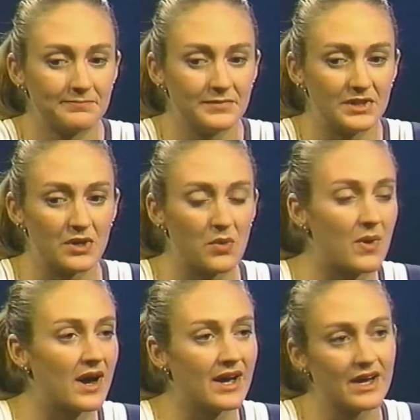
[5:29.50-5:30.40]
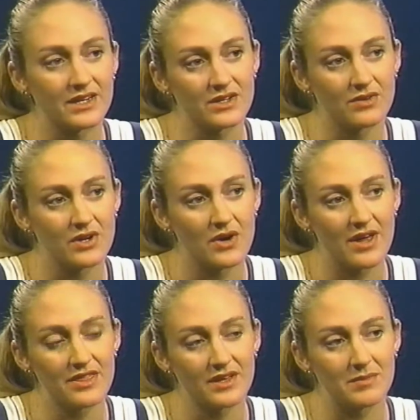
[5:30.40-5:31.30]
Why, I don't know. I
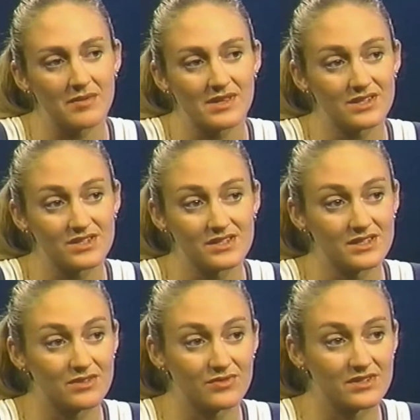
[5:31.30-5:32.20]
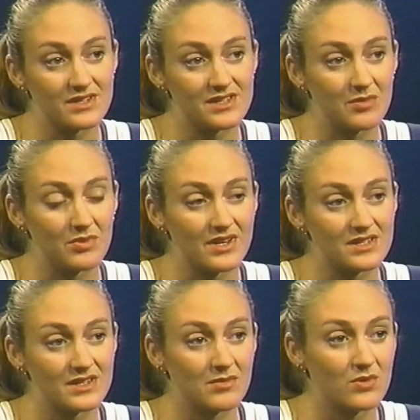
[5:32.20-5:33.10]
think maybe that's just the difference that separates
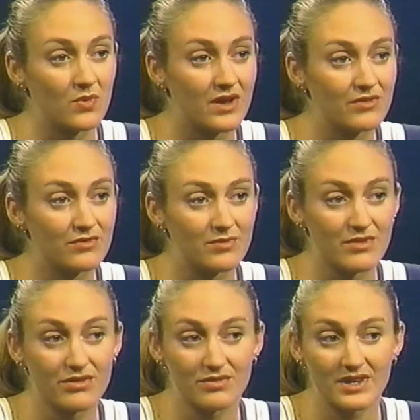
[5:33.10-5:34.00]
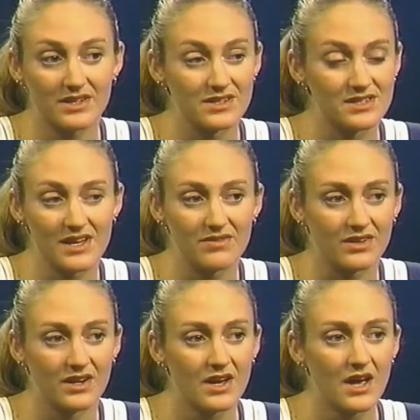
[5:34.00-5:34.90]
the number 1 from 3 to 7.